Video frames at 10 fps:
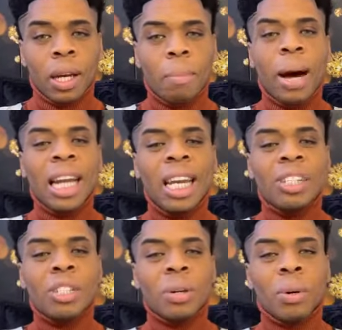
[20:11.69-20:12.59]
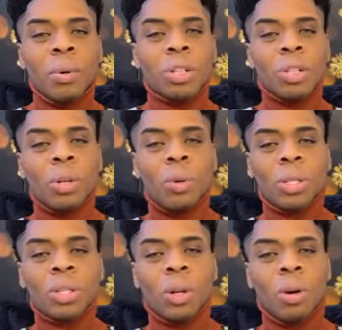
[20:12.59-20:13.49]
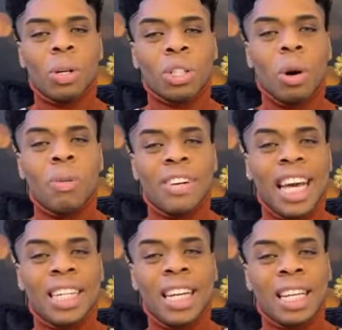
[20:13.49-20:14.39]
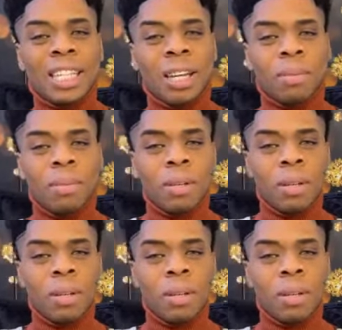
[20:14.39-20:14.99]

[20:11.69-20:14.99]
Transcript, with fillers: My Leisha was was was over that dealership.